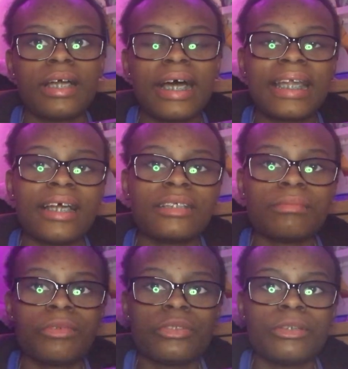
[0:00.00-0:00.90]
And it has
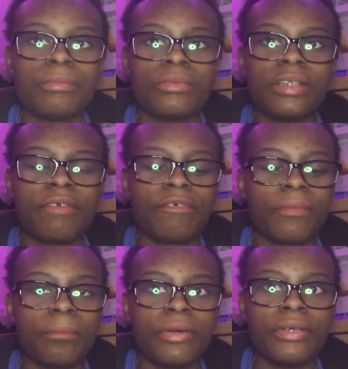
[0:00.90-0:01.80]
multiple
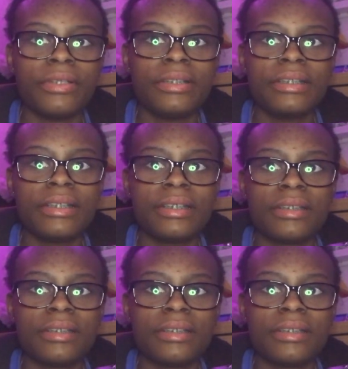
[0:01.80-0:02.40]
different modes.